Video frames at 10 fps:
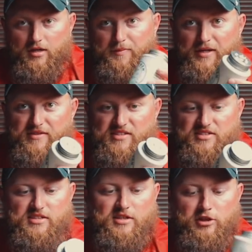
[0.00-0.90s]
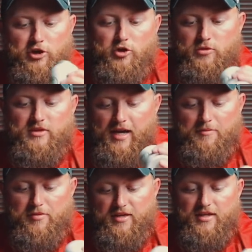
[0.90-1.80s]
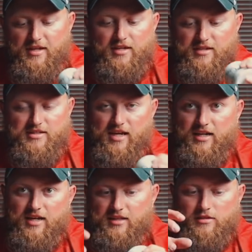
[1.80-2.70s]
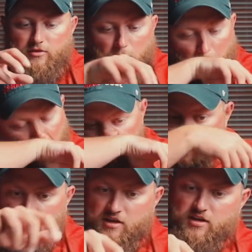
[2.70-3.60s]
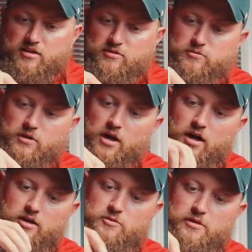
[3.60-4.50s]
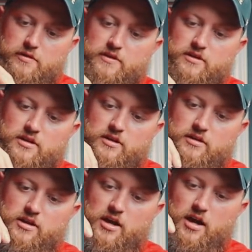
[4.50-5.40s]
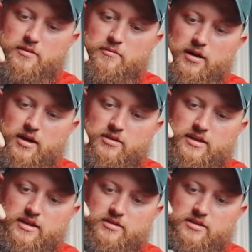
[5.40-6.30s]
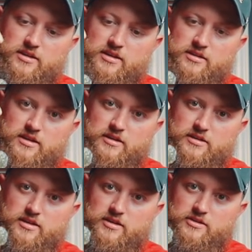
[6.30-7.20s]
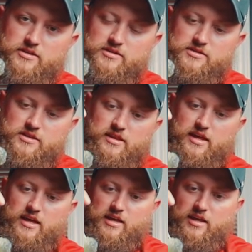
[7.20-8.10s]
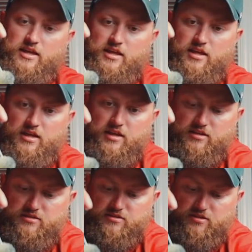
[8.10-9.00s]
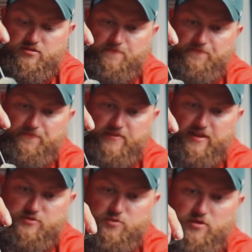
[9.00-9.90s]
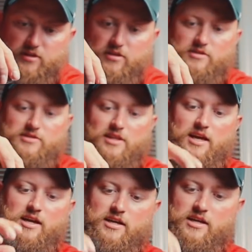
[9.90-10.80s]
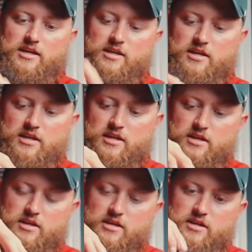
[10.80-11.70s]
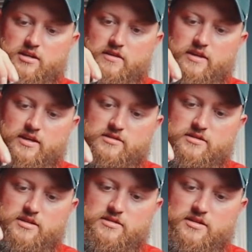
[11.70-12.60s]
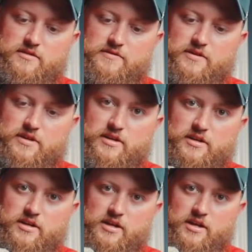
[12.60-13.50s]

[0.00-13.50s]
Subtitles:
PVC glue type thing in it. It's kind of got the little rod with the cotton ball down on the end. There you go. You can see that. So that's what it looks like. Get all the excess off of here.